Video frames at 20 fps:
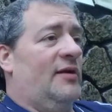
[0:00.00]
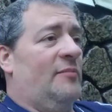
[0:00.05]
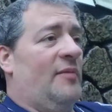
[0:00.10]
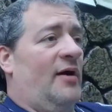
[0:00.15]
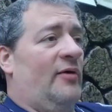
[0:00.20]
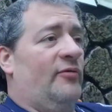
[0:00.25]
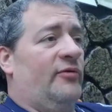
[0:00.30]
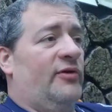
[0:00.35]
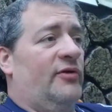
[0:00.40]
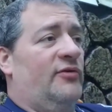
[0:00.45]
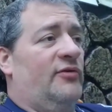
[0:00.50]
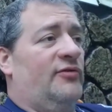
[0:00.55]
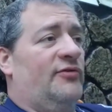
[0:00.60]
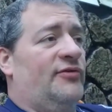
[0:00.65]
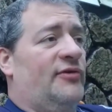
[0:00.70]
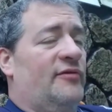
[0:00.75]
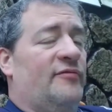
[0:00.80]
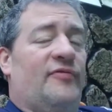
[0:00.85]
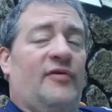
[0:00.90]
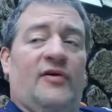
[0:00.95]
to any of my
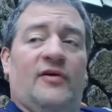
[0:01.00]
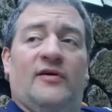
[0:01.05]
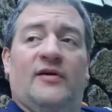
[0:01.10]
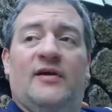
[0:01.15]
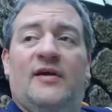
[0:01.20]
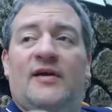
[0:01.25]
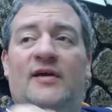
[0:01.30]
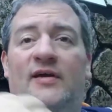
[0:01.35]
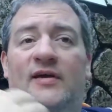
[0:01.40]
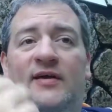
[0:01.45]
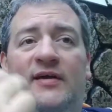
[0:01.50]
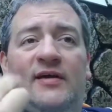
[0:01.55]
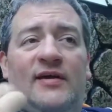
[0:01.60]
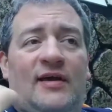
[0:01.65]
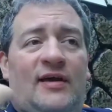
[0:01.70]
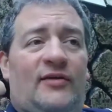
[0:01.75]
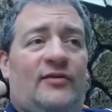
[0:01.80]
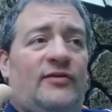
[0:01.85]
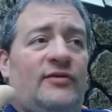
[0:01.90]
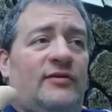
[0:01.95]
reunions so far,
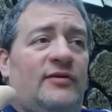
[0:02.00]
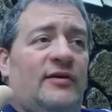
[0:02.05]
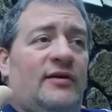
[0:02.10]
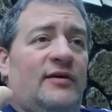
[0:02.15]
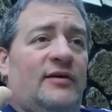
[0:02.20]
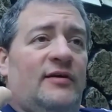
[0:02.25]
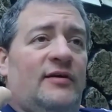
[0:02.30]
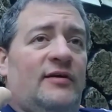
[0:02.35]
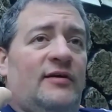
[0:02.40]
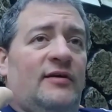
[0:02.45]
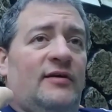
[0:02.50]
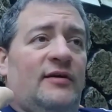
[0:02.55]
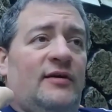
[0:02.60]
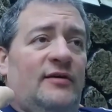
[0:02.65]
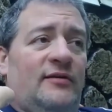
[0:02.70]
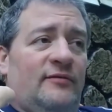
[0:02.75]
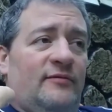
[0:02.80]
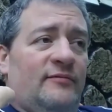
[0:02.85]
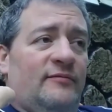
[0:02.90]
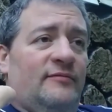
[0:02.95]
and
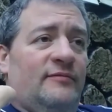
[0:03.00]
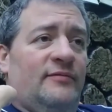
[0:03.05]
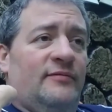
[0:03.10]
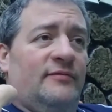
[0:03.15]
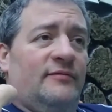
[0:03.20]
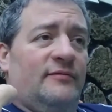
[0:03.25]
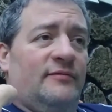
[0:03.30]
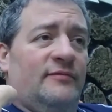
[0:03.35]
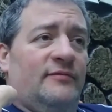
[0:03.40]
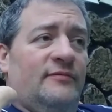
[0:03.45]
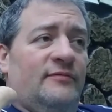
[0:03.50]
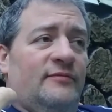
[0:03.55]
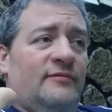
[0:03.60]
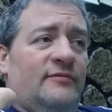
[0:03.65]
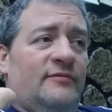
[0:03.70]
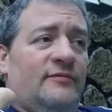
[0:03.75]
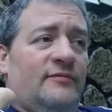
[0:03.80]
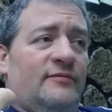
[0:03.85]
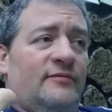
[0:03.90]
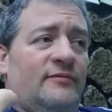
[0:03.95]
and
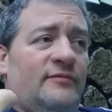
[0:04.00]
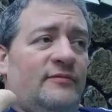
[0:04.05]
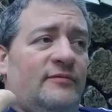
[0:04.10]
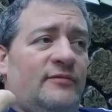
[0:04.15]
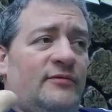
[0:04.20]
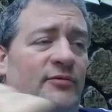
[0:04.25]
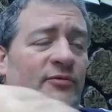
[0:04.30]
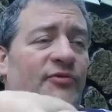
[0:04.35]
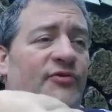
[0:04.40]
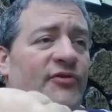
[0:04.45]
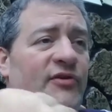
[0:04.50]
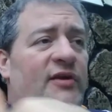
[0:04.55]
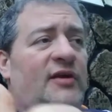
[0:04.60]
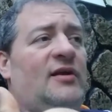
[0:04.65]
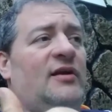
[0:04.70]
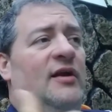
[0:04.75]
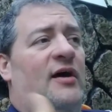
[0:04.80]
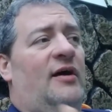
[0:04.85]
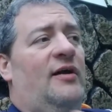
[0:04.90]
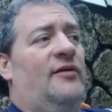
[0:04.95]
you'll see
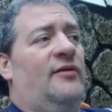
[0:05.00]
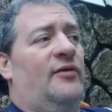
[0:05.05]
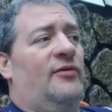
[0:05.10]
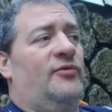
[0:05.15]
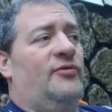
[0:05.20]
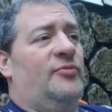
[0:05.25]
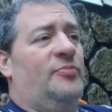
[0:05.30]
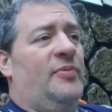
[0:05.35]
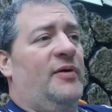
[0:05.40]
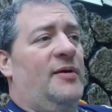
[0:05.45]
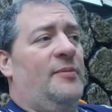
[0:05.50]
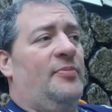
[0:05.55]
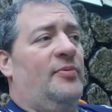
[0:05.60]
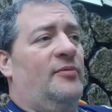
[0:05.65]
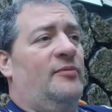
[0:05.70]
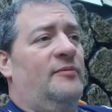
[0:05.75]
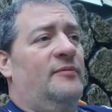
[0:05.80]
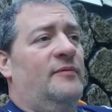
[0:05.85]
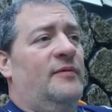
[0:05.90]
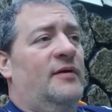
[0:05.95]
a lot of those
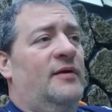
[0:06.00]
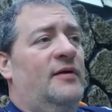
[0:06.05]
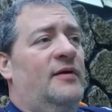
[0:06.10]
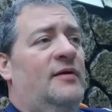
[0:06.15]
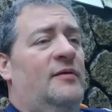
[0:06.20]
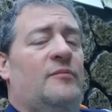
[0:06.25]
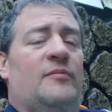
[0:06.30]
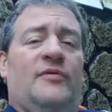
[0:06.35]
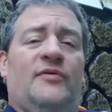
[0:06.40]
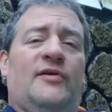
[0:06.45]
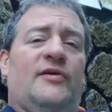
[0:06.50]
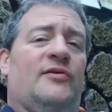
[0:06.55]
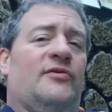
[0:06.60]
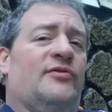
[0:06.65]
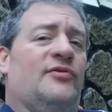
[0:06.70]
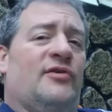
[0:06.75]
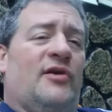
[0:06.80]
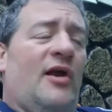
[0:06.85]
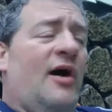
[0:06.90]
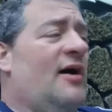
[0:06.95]
people, but then
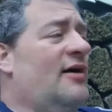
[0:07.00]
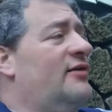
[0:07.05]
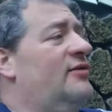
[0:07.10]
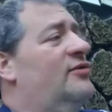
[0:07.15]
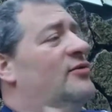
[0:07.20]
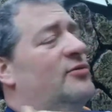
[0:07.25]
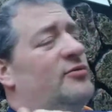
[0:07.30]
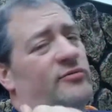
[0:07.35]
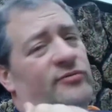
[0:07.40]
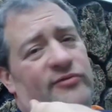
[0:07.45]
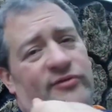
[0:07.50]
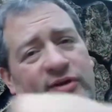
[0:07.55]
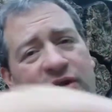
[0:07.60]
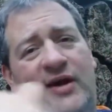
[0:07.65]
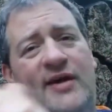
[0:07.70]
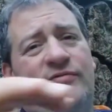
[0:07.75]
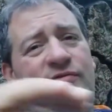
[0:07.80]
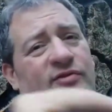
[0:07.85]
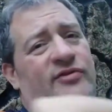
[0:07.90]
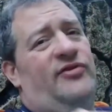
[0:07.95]
there's a lot you'll
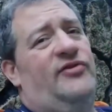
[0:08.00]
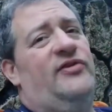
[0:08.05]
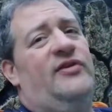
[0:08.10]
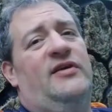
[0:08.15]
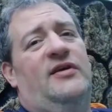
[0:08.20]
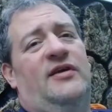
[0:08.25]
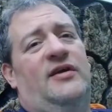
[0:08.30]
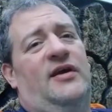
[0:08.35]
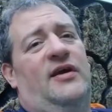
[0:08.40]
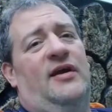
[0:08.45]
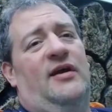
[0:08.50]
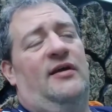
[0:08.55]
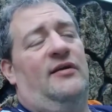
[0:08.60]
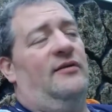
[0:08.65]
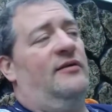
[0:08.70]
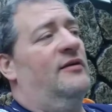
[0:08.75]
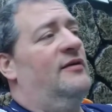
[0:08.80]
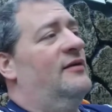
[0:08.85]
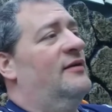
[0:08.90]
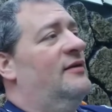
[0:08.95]
never see
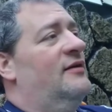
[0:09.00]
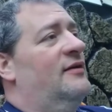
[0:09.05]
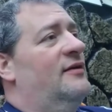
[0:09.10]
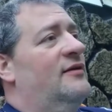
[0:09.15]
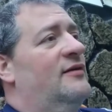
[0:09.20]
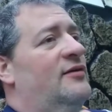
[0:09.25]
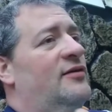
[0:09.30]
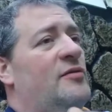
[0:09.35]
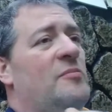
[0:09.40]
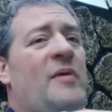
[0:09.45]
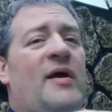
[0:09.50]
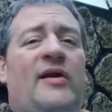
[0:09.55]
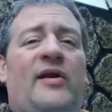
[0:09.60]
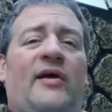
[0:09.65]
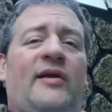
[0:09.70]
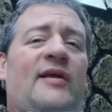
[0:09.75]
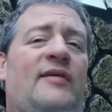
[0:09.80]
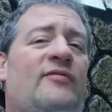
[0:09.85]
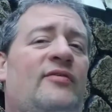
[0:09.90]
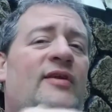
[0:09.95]
again. You may
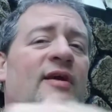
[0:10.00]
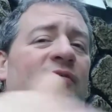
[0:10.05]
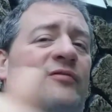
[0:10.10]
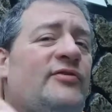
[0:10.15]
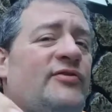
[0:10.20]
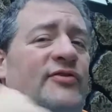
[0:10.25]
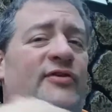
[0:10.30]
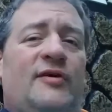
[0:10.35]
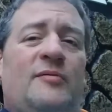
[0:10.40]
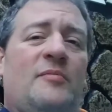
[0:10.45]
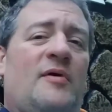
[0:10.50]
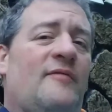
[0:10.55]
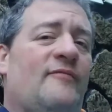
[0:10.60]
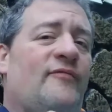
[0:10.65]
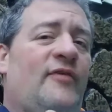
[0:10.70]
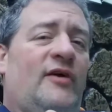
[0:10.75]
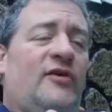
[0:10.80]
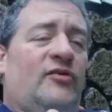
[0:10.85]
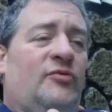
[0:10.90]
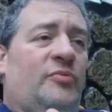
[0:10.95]
not even ever see them on
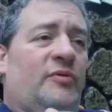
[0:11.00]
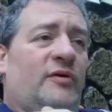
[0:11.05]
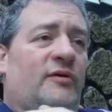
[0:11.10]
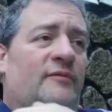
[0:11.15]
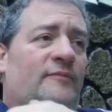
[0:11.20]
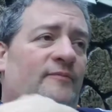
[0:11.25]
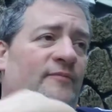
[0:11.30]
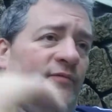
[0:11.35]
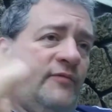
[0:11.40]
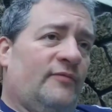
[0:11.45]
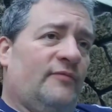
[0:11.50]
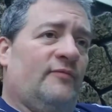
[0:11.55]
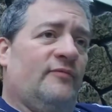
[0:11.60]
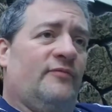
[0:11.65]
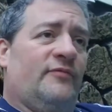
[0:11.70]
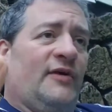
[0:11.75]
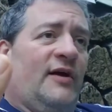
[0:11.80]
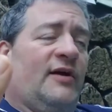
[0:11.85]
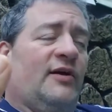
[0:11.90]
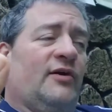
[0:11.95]
Facebook.
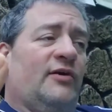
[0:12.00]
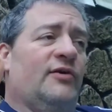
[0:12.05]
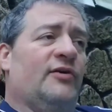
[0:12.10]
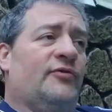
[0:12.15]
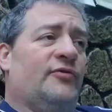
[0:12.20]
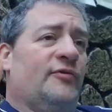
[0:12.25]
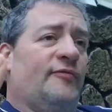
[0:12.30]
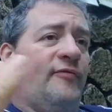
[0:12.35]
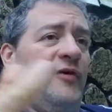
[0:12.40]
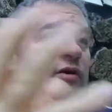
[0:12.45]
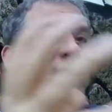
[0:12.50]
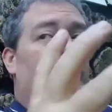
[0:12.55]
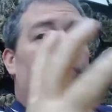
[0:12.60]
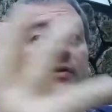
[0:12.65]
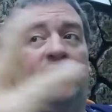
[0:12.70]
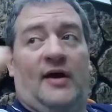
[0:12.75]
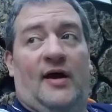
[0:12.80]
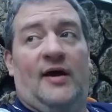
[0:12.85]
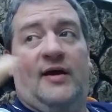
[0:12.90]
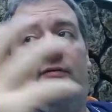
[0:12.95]
Thank goodness for
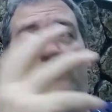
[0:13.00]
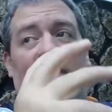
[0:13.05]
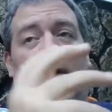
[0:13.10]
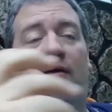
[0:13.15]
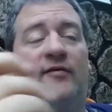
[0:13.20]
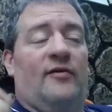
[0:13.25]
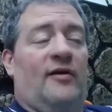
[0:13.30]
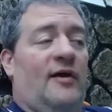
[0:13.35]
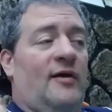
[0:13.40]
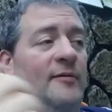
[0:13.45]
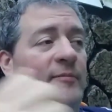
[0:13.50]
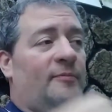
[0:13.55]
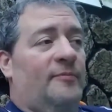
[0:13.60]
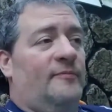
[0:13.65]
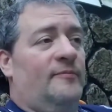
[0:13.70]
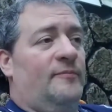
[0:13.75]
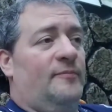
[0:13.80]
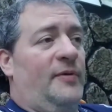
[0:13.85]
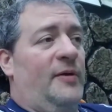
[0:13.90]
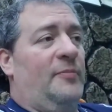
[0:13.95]
Facebook. I even have a lot of
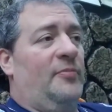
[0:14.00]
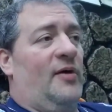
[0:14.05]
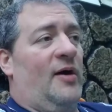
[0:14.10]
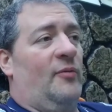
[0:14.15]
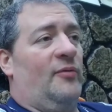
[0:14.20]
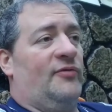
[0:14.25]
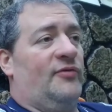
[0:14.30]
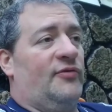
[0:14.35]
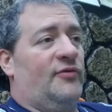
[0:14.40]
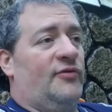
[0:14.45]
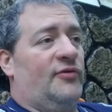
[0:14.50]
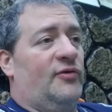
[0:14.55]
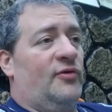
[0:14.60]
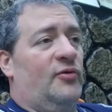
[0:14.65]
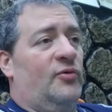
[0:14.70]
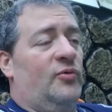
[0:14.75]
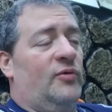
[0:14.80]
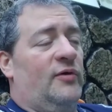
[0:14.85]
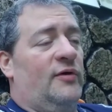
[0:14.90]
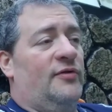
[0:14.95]
people I went to
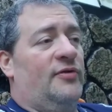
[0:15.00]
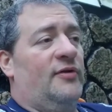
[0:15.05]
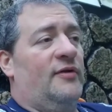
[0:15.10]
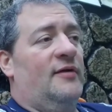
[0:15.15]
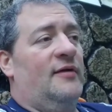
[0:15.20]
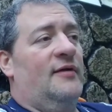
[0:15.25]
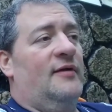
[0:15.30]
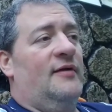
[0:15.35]
school with.